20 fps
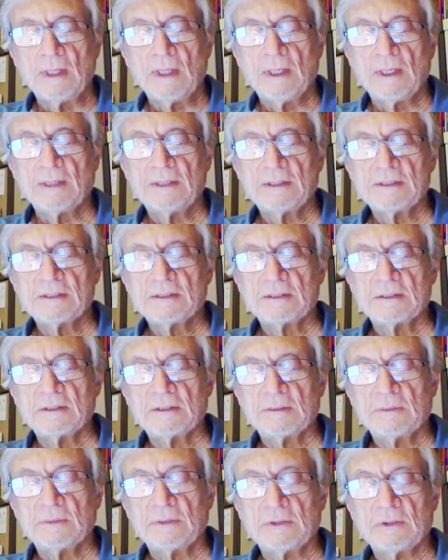It is
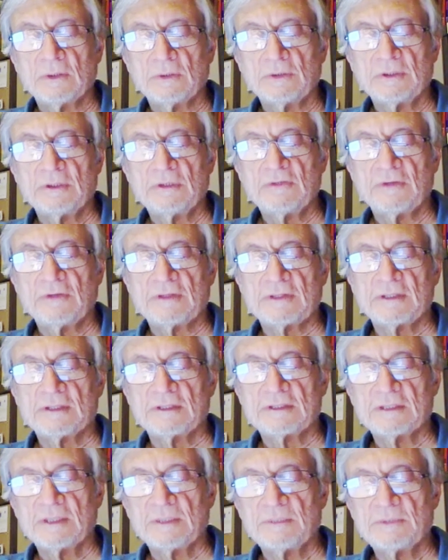nominative as the
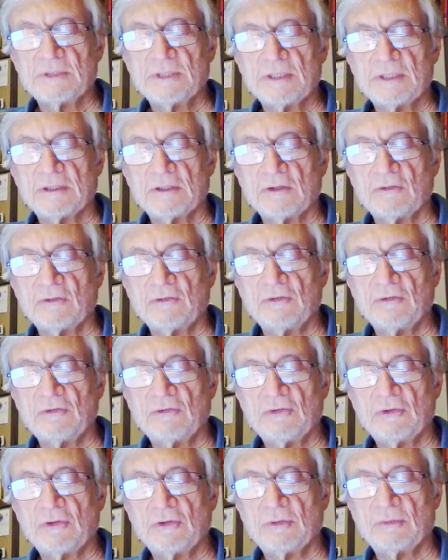subject of the
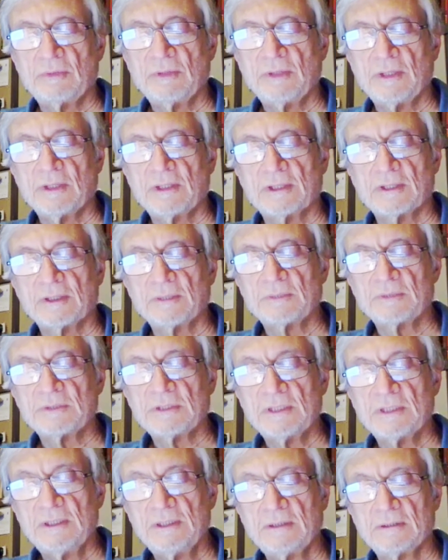verb
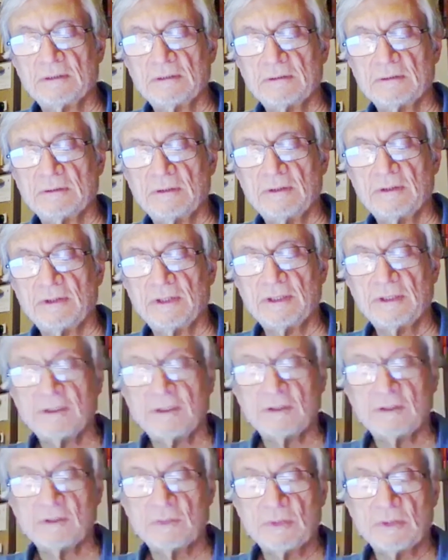egrapse. There it
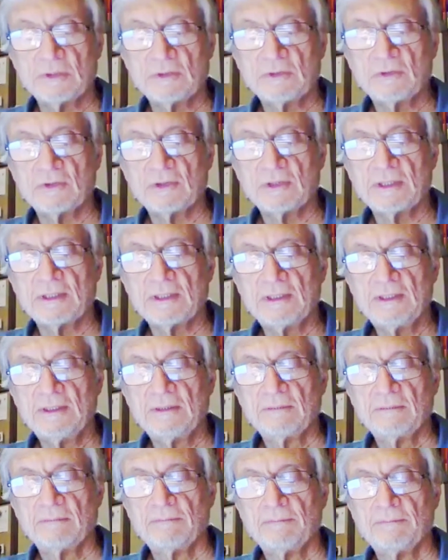is spelled correctly.
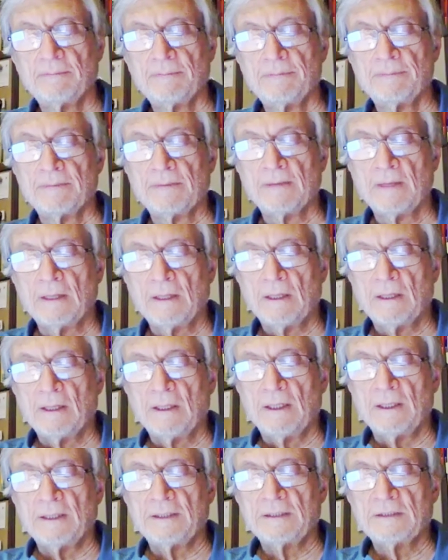
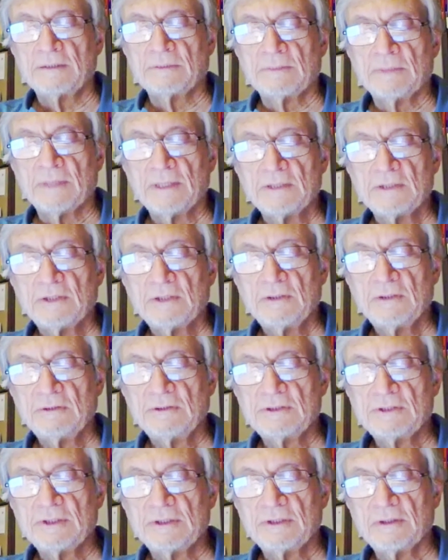It is masculine
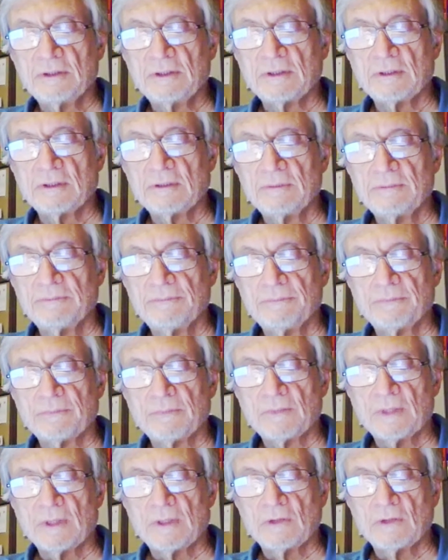singular
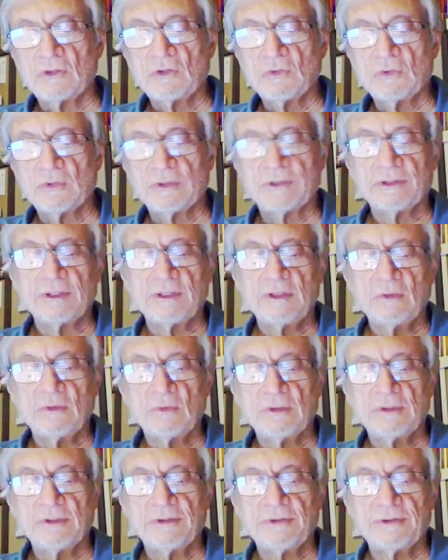to agree
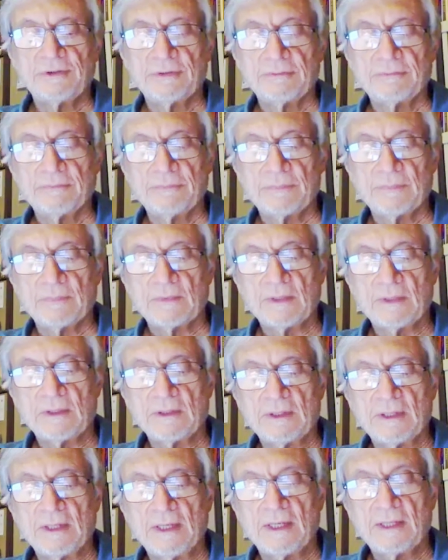with
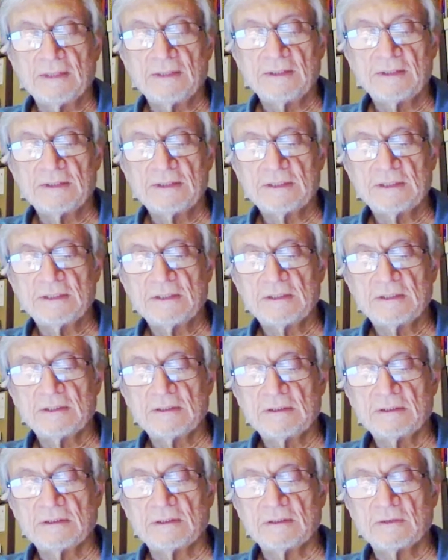the
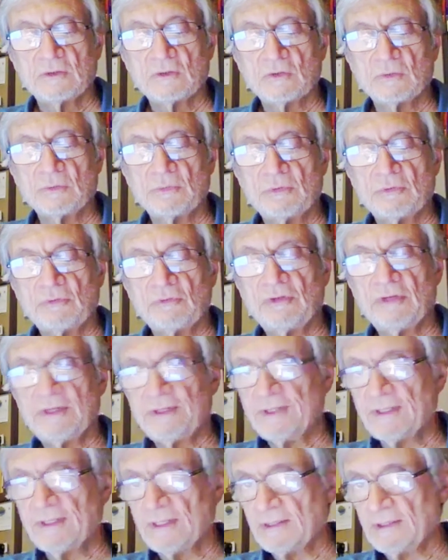antecedent ton
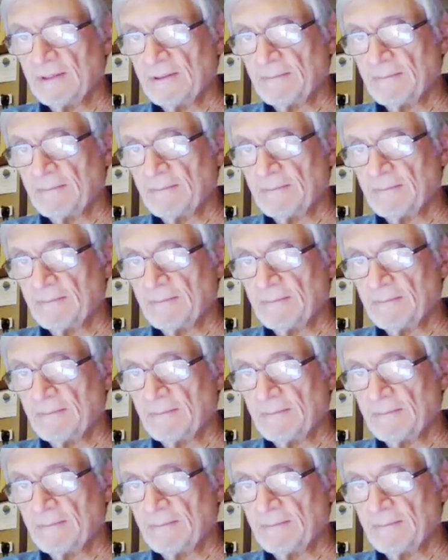profeten.